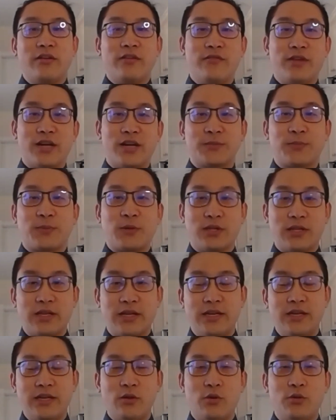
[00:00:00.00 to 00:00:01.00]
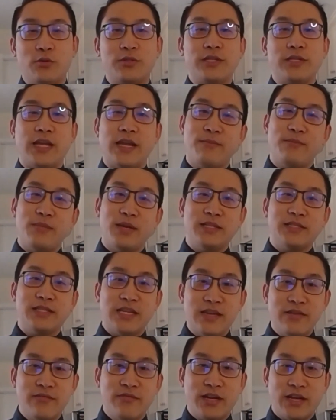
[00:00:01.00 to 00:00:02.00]
Vesper Lynn, whose name means
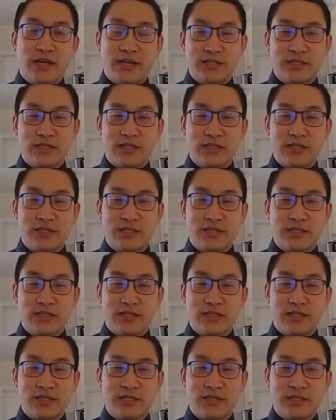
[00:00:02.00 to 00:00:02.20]
evening.